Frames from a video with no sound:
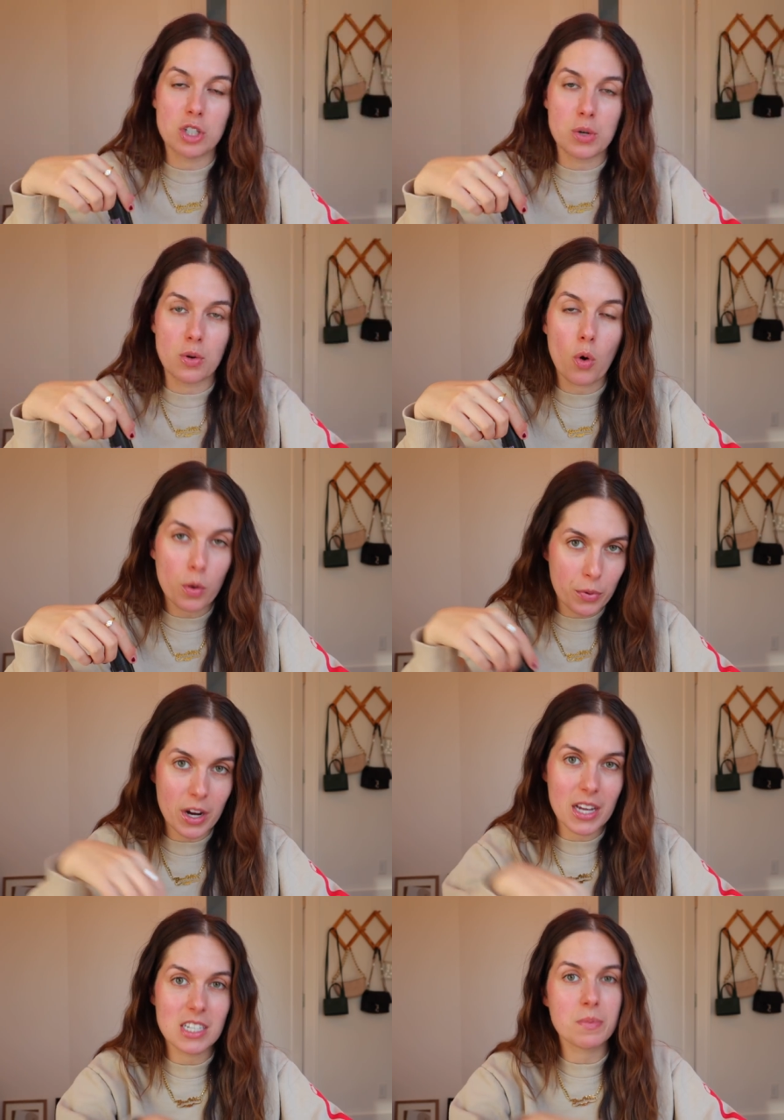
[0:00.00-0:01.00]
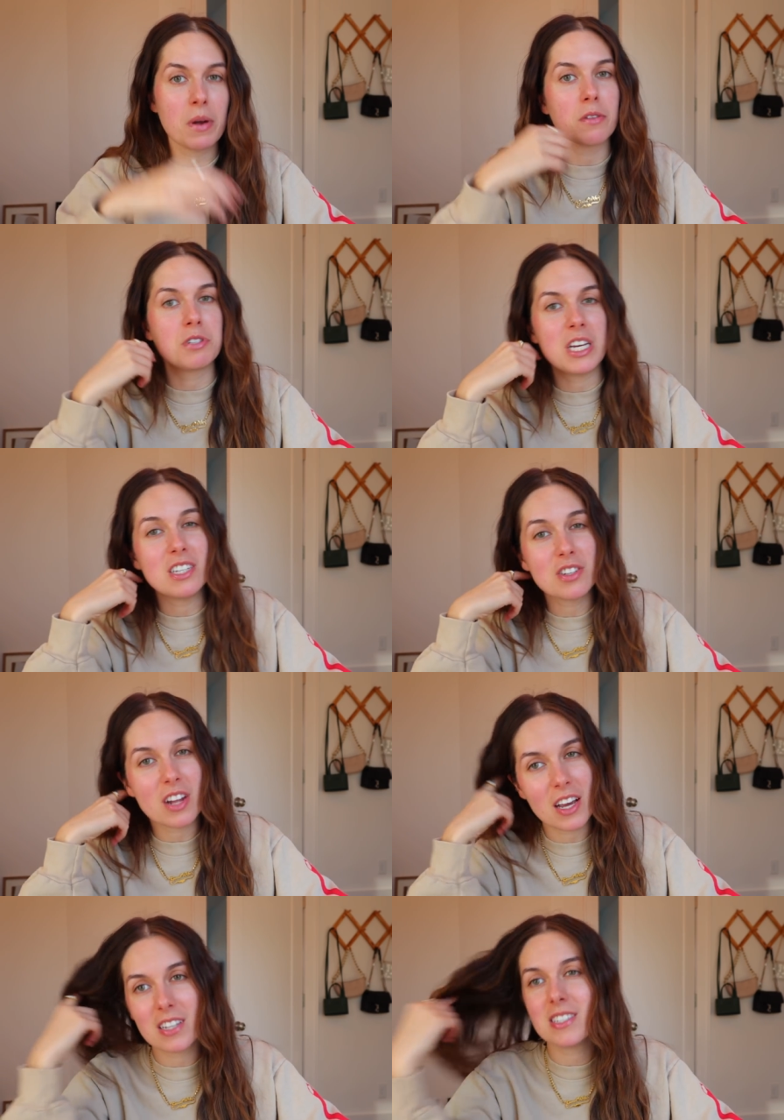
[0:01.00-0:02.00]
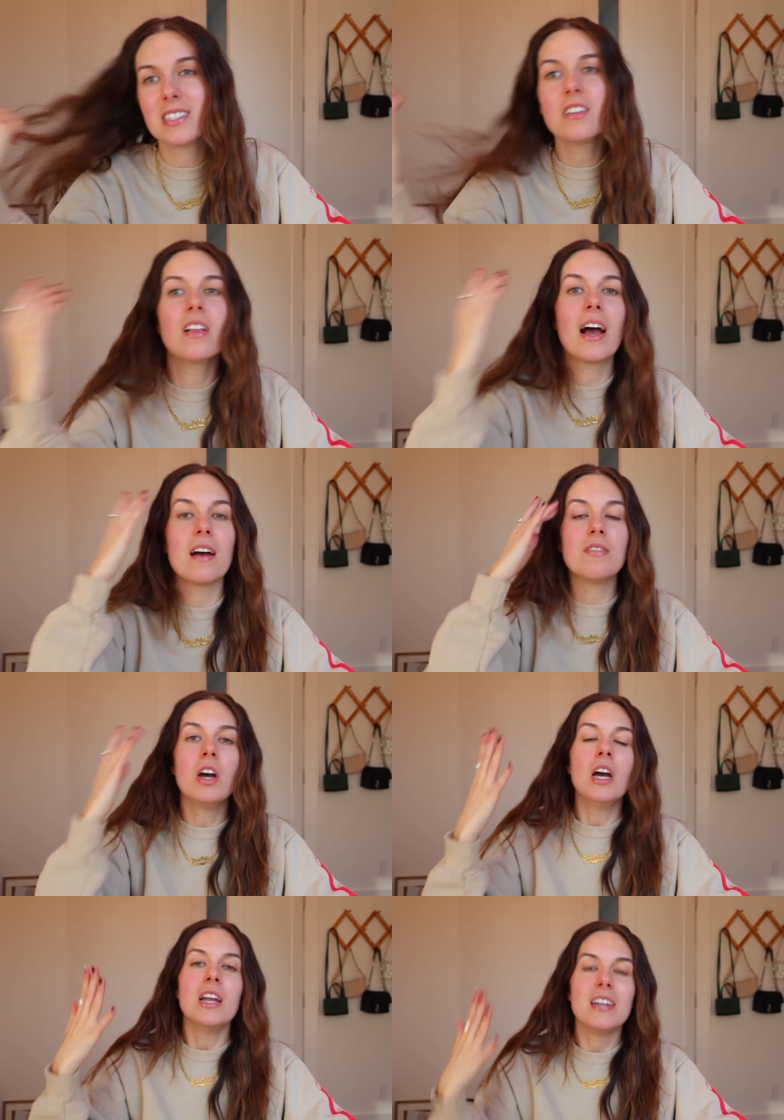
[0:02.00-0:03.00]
to incorporate into my routine so that I could still have